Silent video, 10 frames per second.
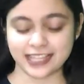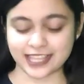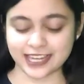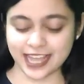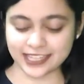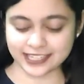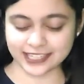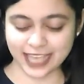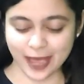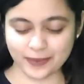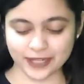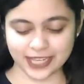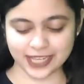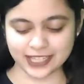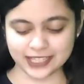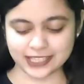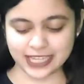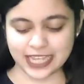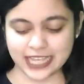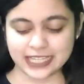The next example is
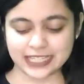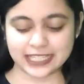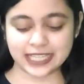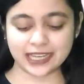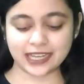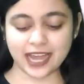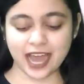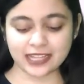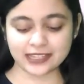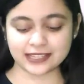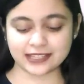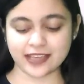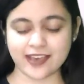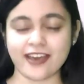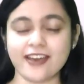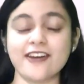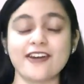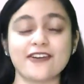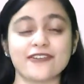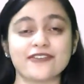Die Katze
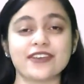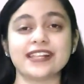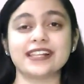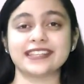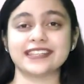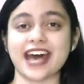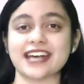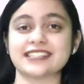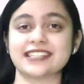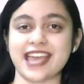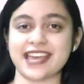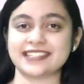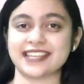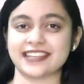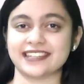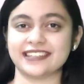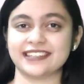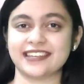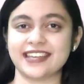will das essen.